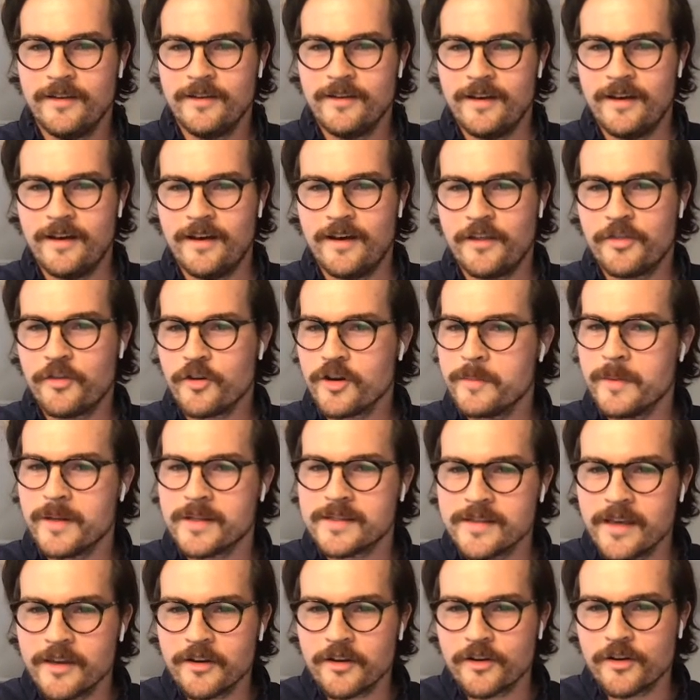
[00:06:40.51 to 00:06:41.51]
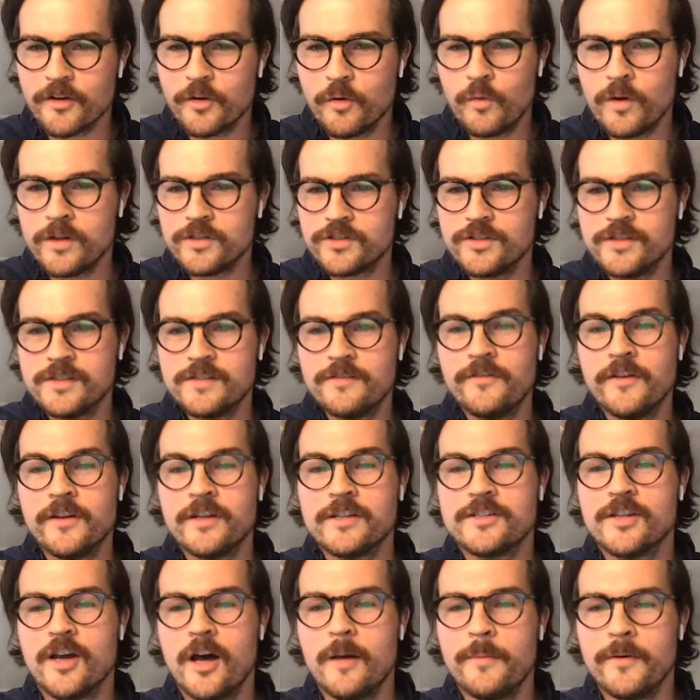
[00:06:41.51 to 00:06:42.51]
Uh, 30 minutes later, once she's
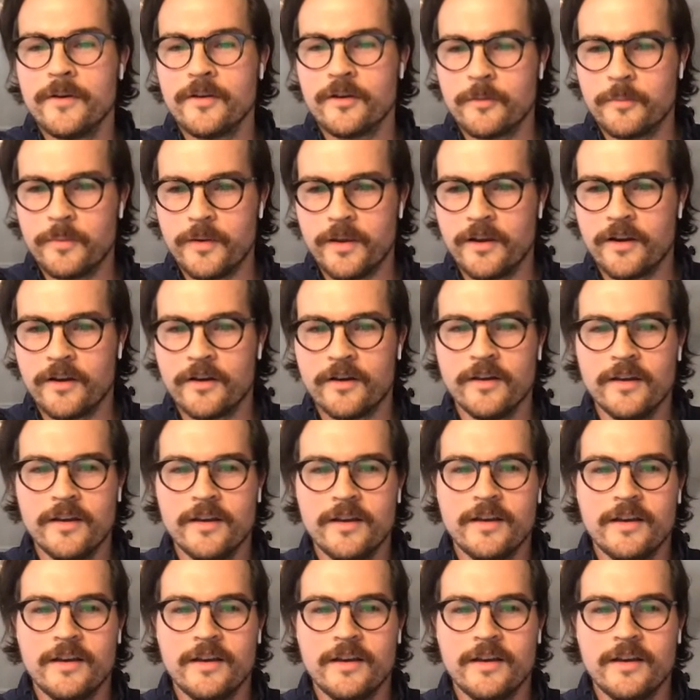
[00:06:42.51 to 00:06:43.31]
finished helping her peer,